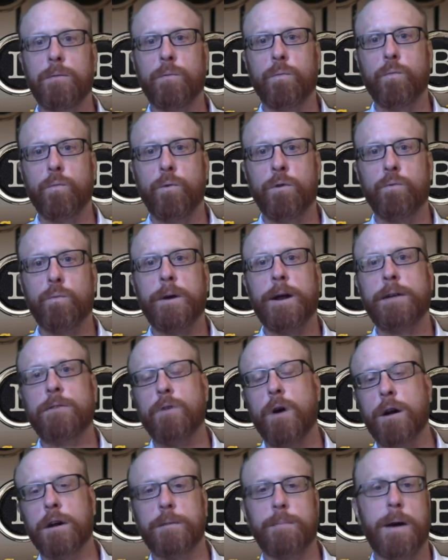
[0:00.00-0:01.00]
with what I
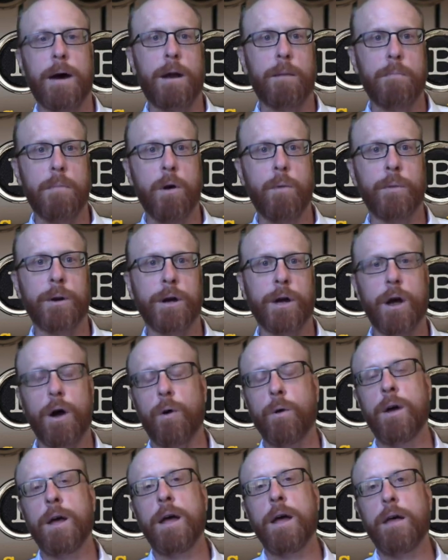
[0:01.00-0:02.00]
talked about a moment
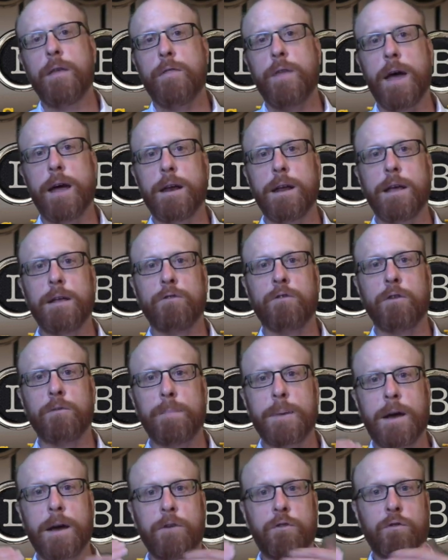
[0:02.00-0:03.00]
ago, that just
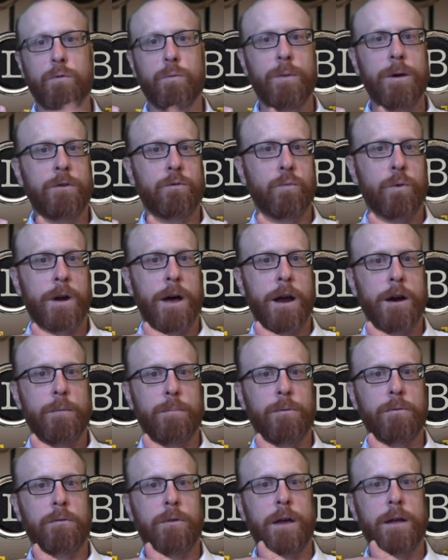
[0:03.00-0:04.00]
because you reach
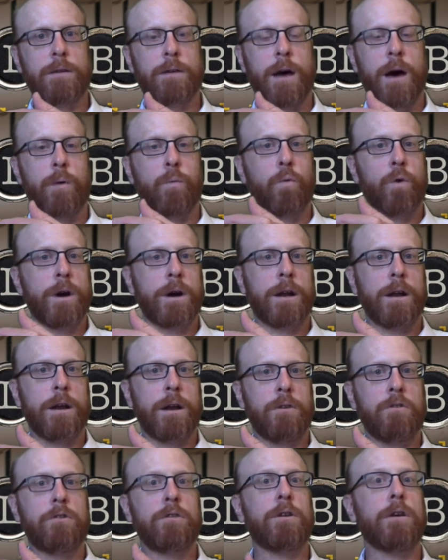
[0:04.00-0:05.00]
100% on one
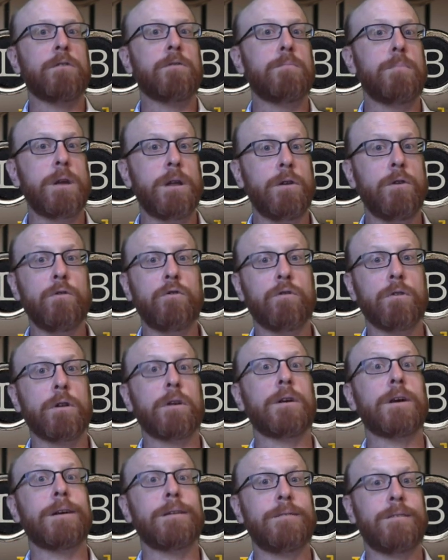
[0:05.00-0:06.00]
condition doesn't mean you
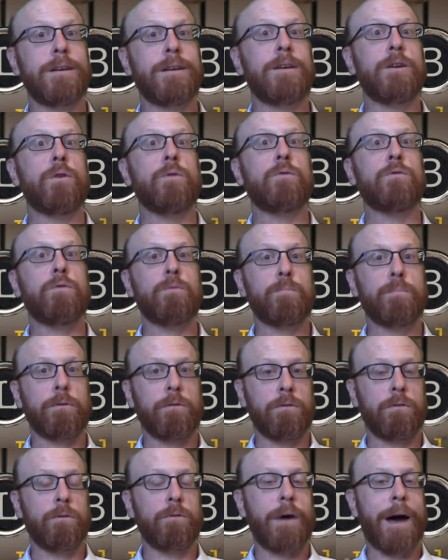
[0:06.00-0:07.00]
shouldn't continue to
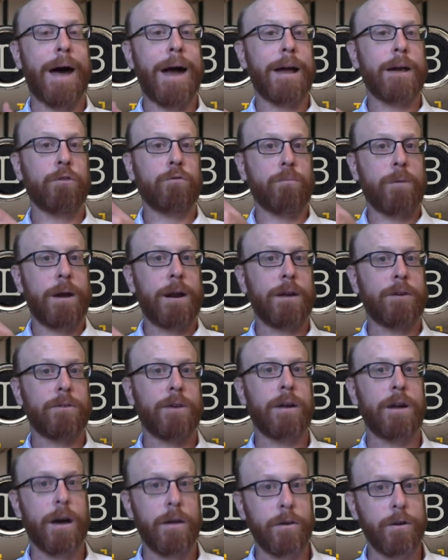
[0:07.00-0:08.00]
pursue the highest ratings
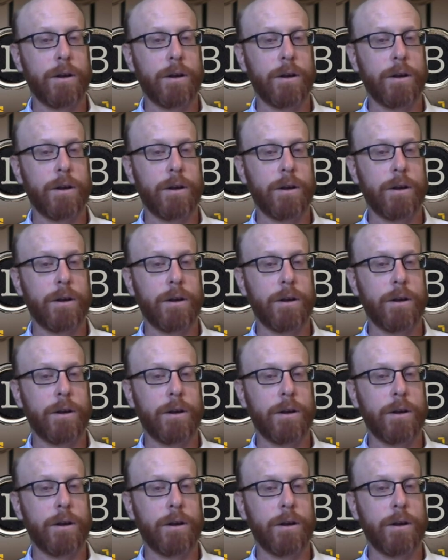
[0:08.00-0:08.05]
on other